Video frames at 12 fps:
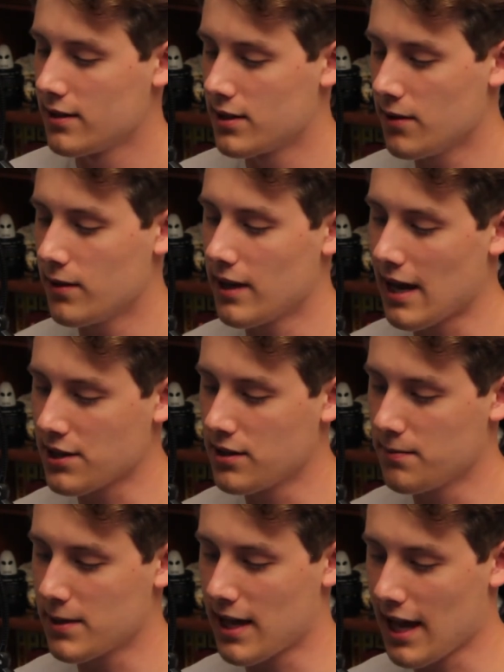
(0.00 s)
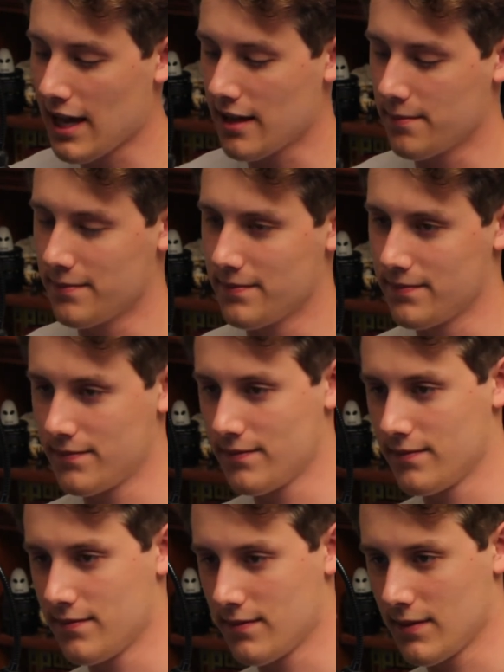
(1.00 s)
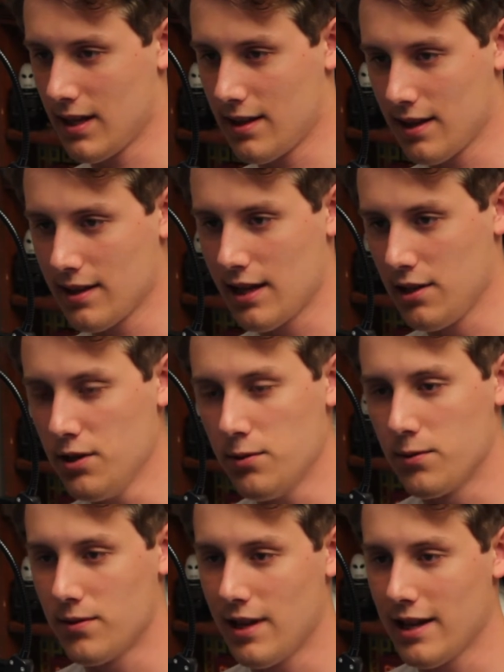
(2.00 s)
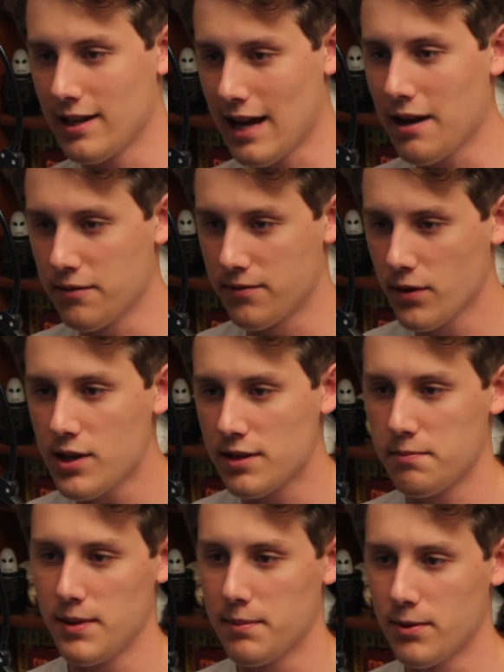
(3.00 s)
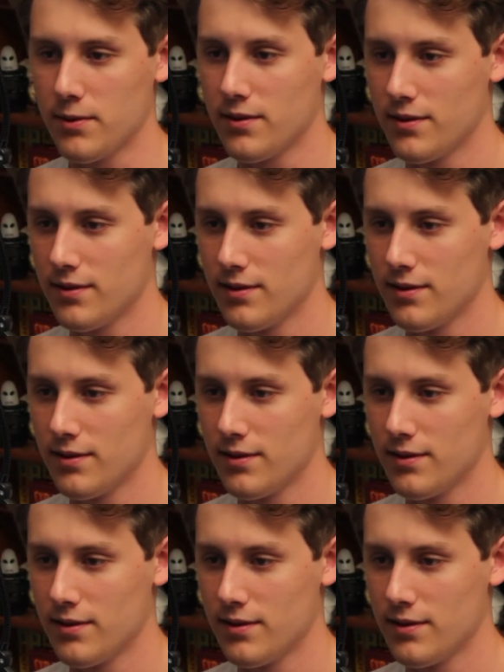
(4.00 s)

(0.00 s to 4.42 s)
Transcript: So it actually became a thing they do. They now freeze people.